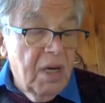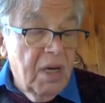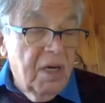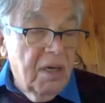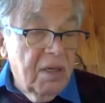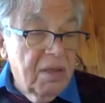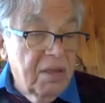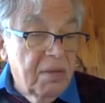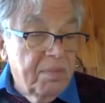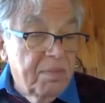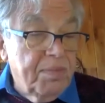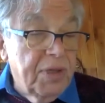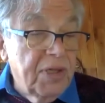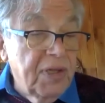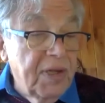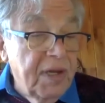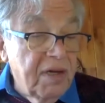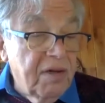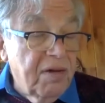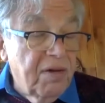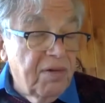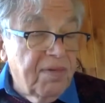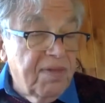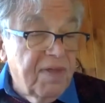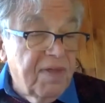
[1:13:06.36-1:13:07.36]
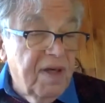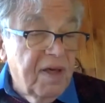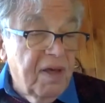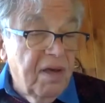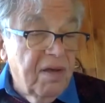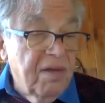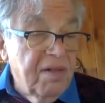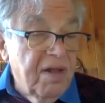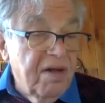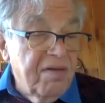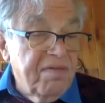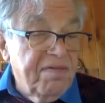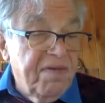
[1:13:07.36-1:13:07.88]
uh, the political
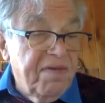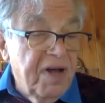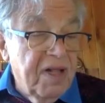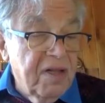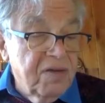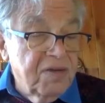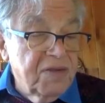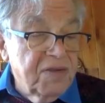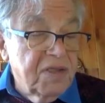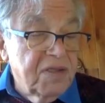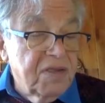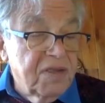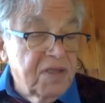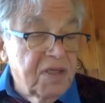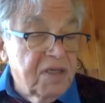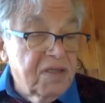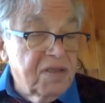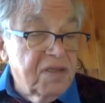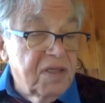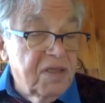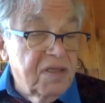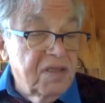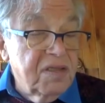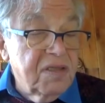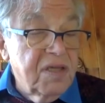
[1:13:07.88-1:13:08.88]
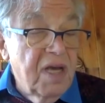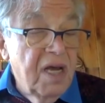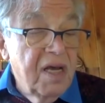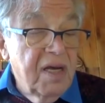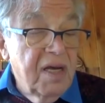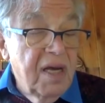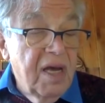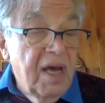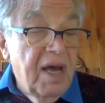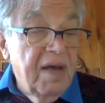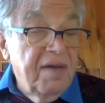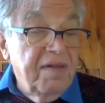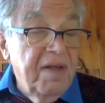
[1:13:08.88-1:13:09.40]
thinking that follows the sixties,
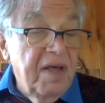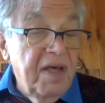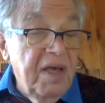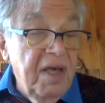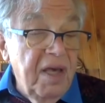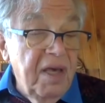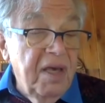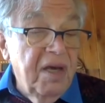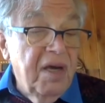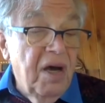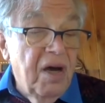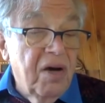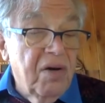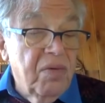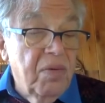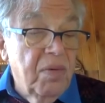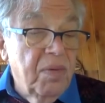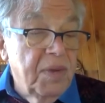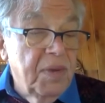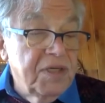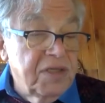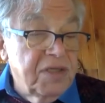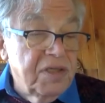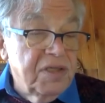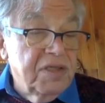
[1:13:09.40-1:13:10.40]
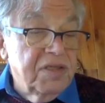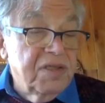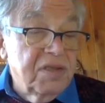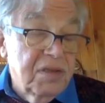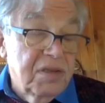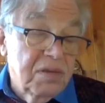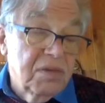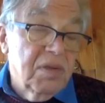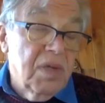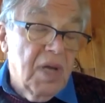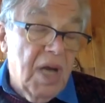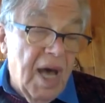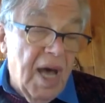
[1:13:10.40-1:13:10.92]
and the ego, which
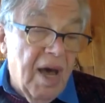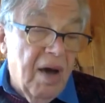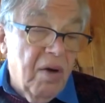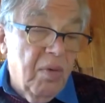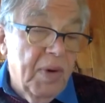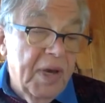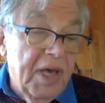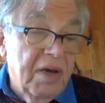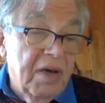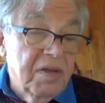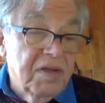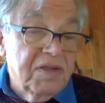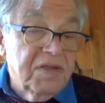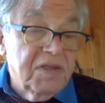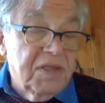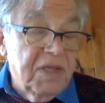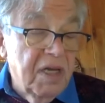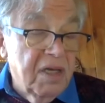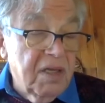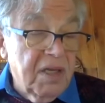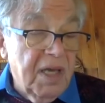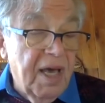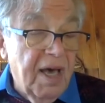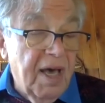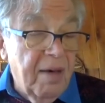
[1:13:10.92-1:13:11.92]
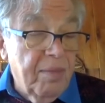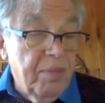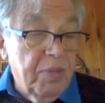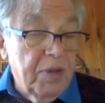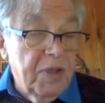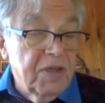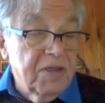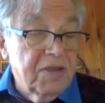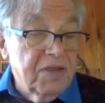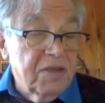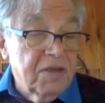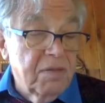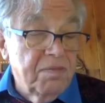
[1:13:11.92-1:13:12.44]
is how we understand
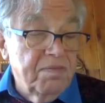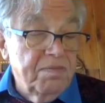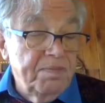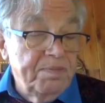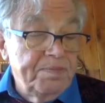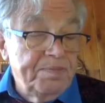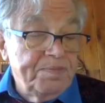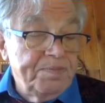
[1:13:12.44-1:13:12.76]
capitalism.